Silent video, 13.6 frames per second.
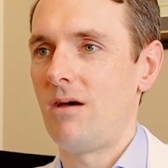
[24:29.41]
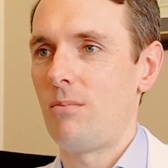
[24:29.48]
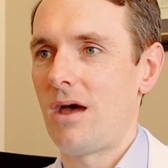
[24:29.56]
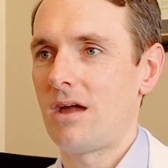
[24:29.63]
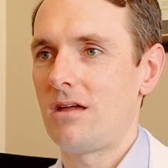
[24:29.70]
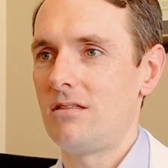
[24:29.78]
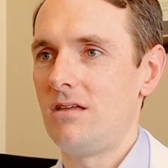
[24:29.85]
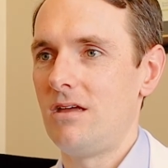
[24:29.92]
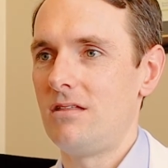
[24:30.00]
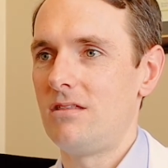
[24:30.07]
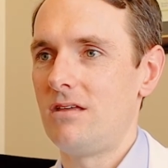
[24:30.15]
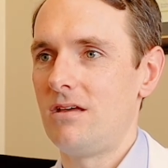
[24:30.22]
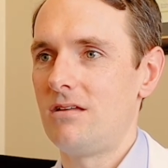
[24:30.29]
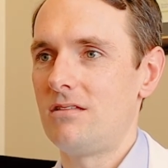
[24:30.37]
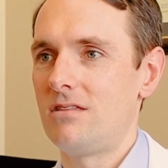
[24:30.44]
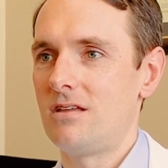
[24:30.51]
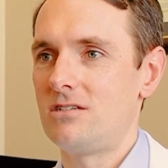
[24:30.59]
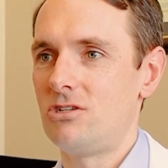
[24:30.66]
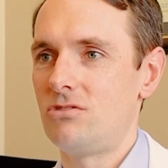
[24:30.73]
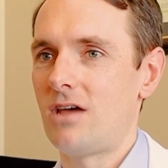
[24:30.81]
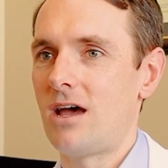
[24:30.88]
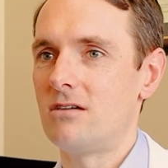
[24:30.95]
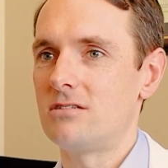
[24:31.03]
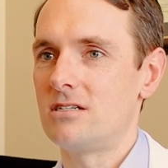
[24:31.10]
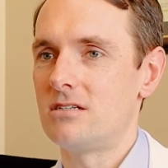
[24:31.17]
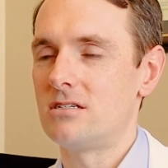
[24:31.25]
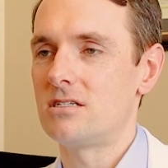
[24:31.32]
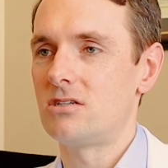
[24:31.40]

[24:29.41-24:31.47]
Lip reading: back in the 2000s.